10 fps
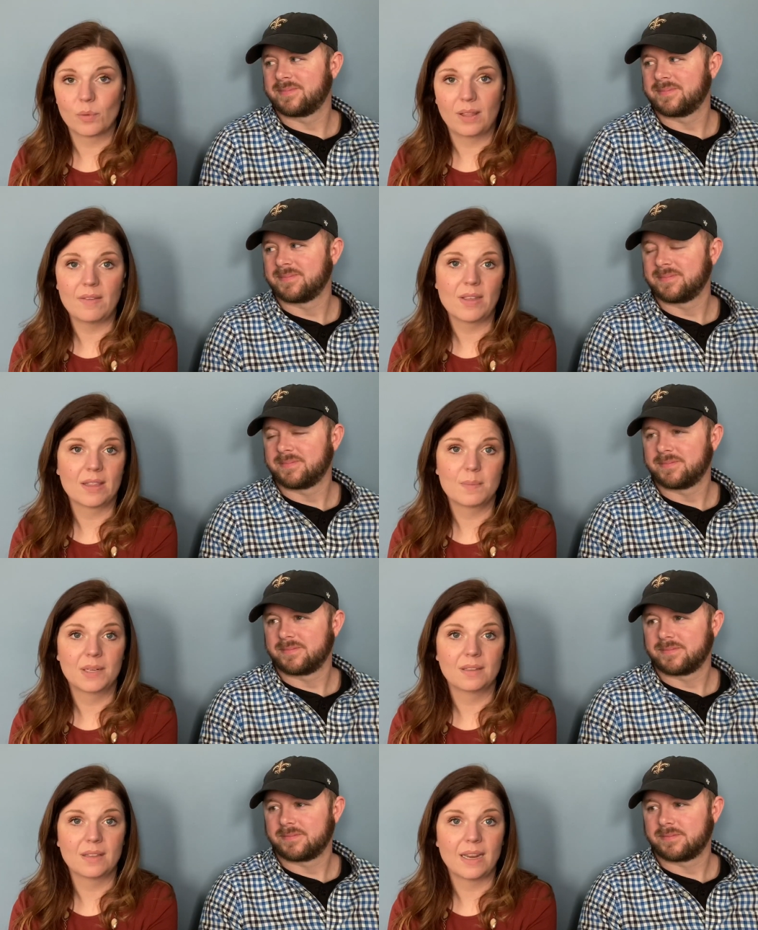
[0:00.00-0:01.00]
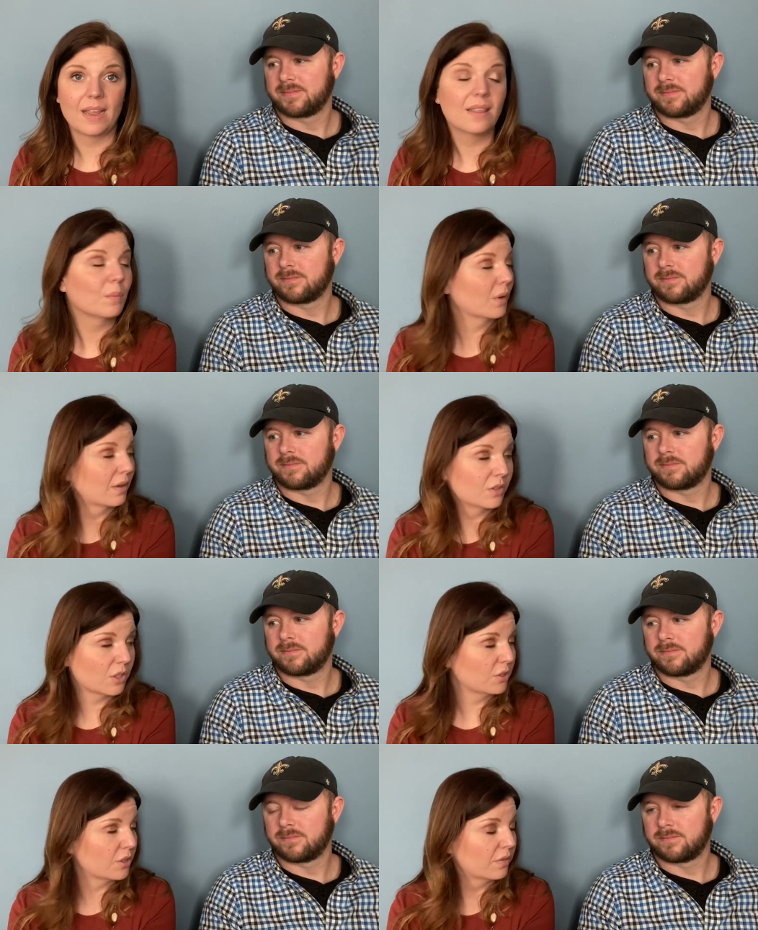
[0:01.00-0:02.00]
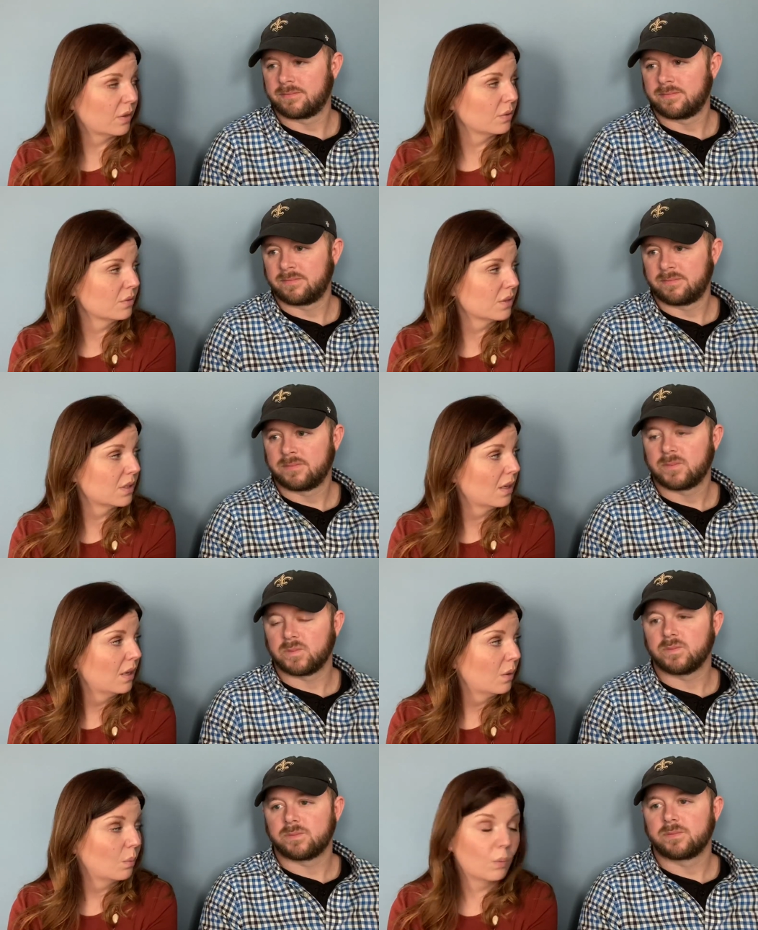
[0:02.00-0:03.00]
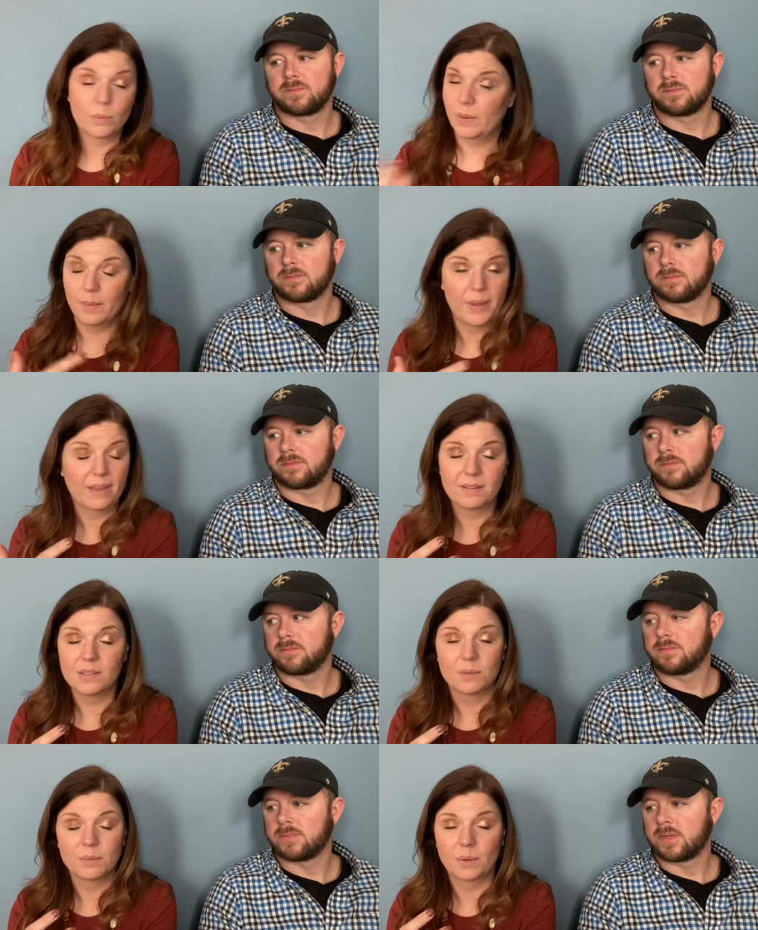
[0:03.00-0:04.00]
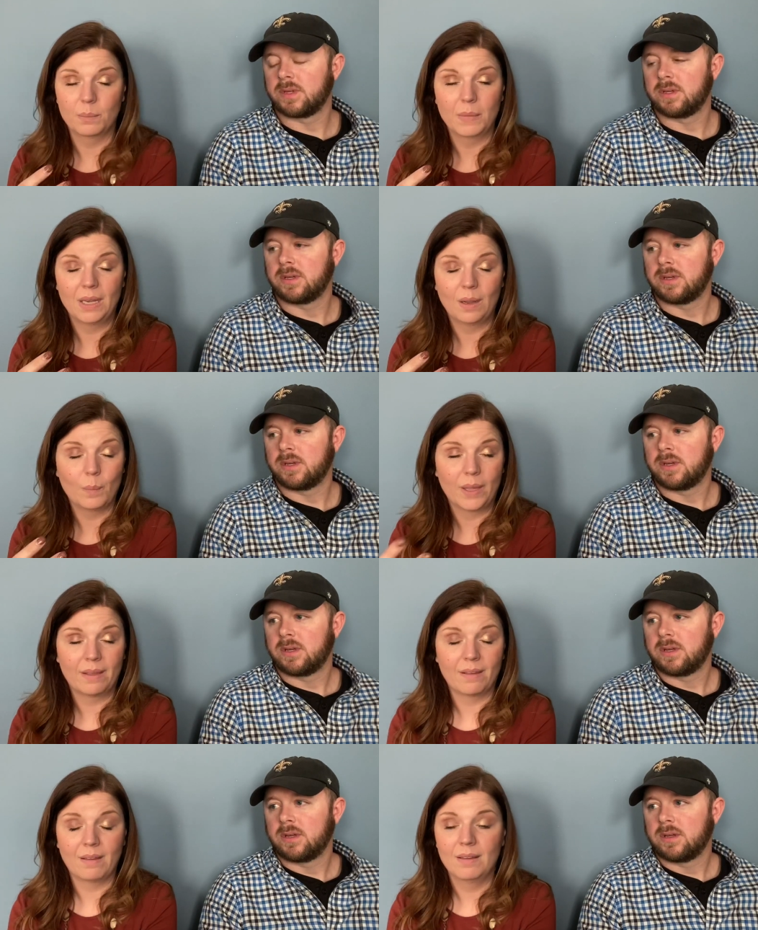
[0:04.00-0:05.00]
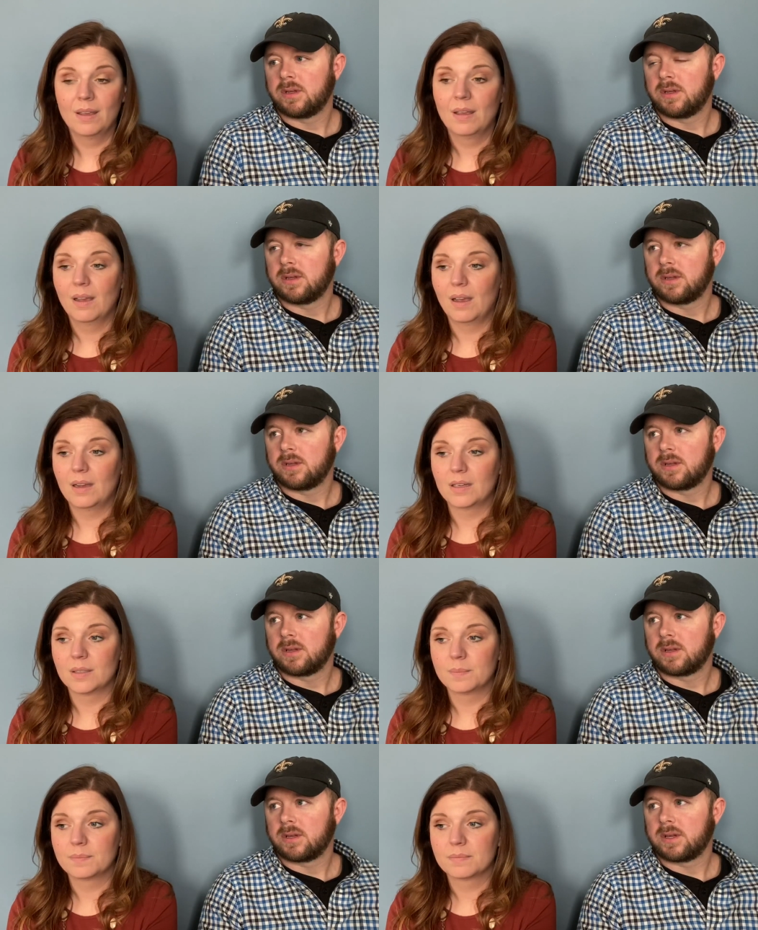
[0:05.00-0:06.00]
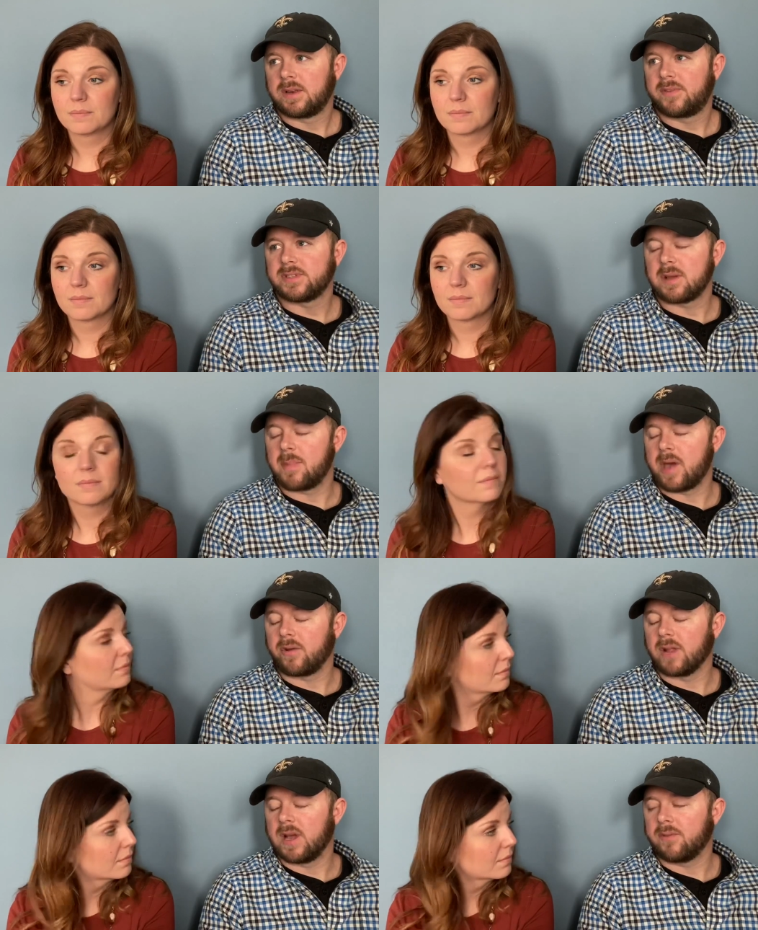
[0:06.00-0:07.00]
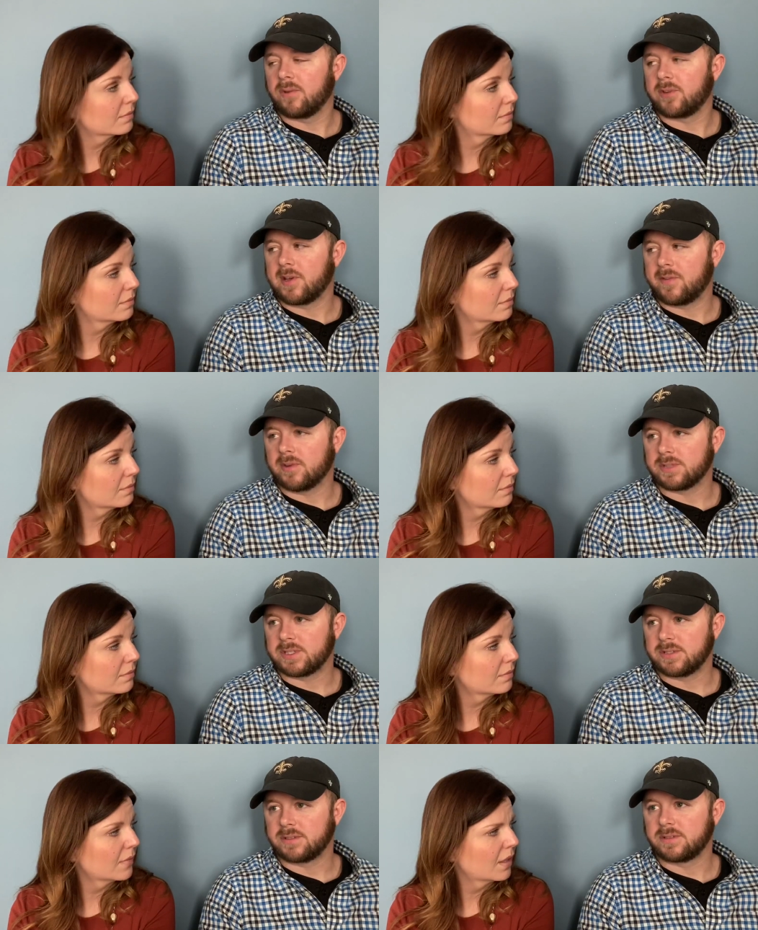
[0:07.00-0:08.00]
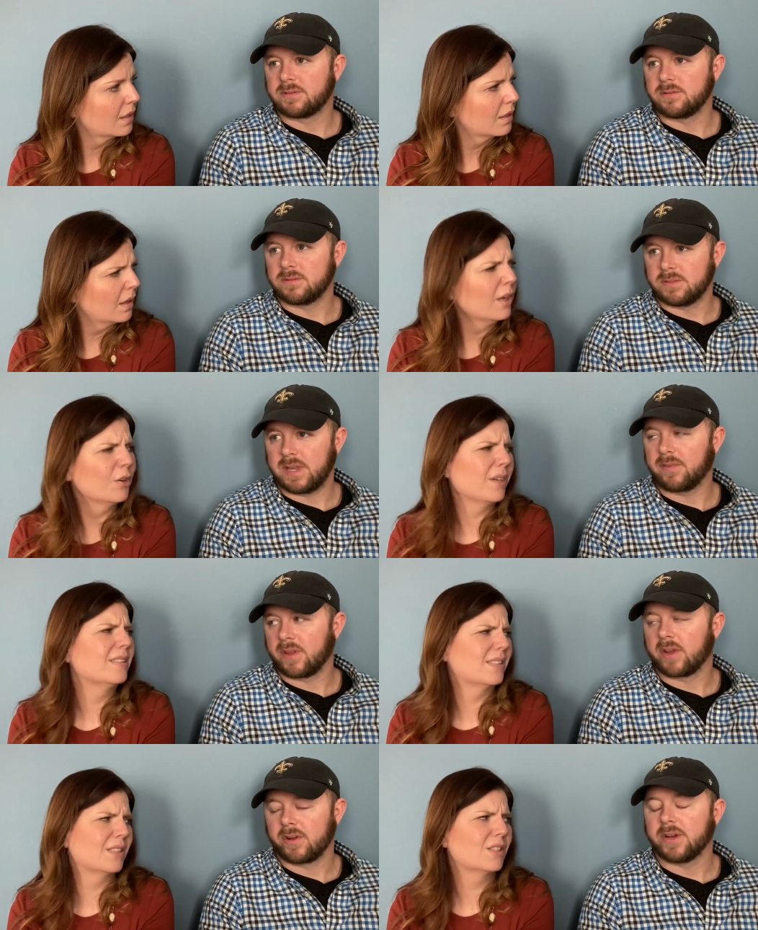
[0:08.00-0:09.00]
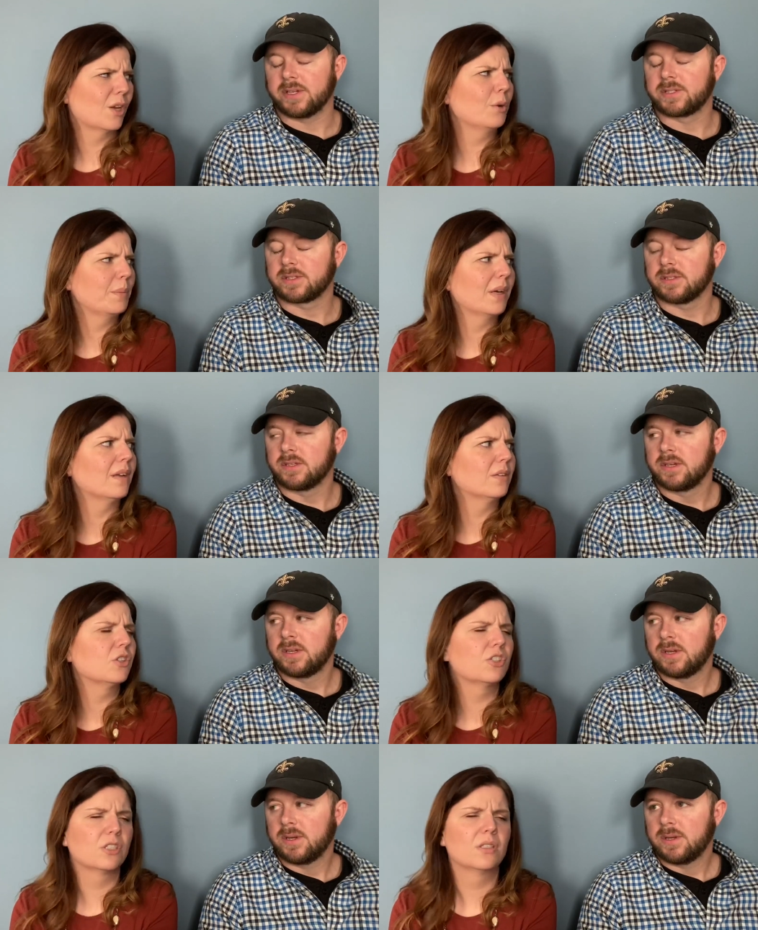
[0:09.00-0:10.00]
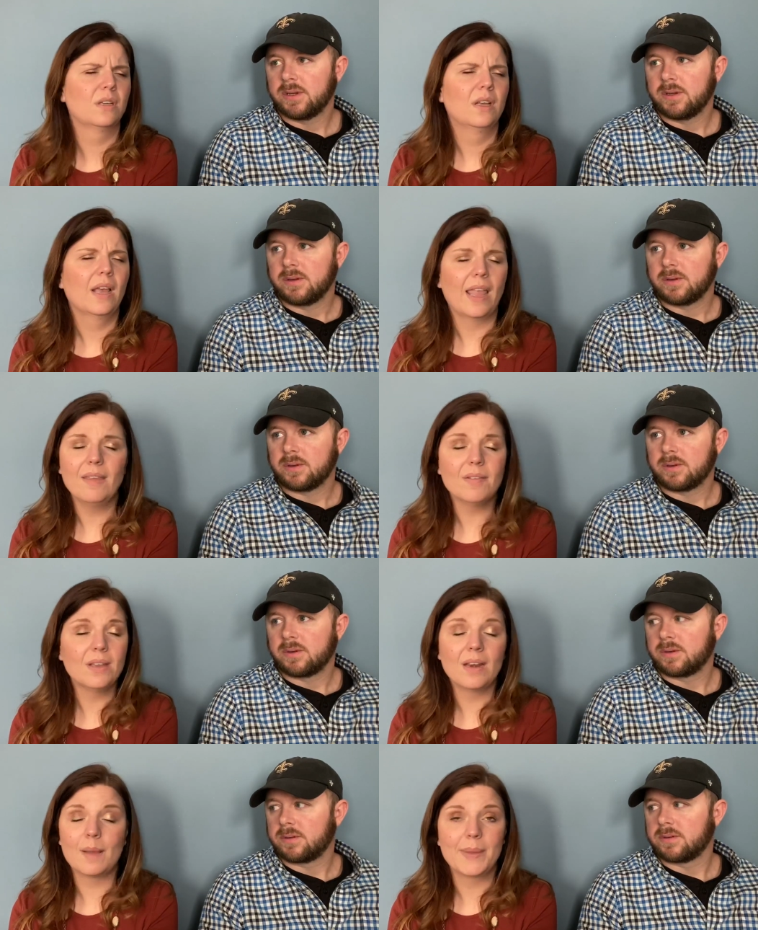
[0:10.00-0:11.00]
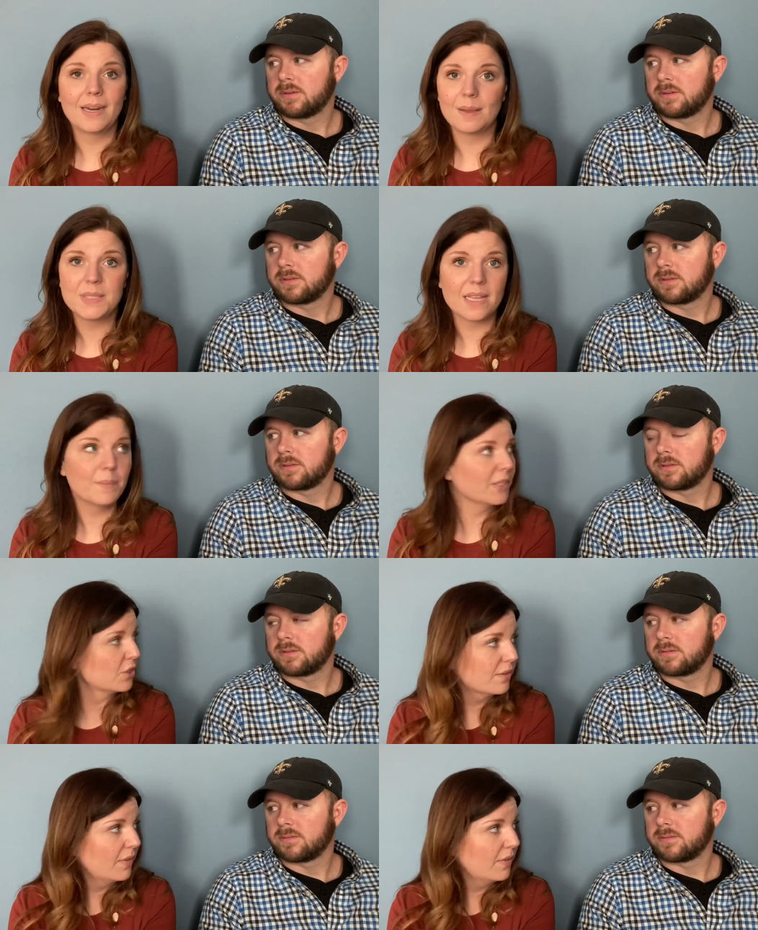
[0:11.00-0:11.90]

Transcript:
Speaker 1: leaving in the middle of the day, then we're going to charge our phones when we get back to the room anyway. Um,
Speaker 2: I feel like battery life on cell phones has definitely increased so
Speaker 1: much. Even, I mean, I'm taking pictures and